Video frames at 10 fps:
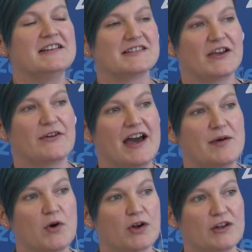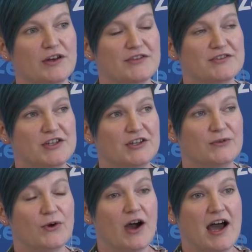So ModCloth
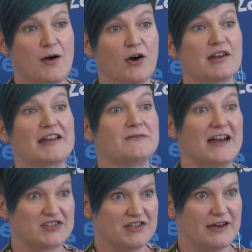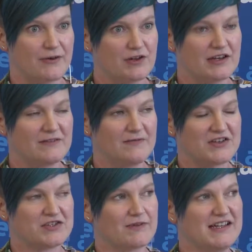do online fashion. They're an online
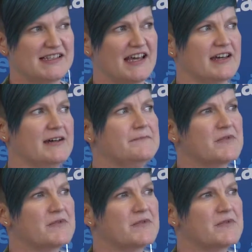fashion retailer.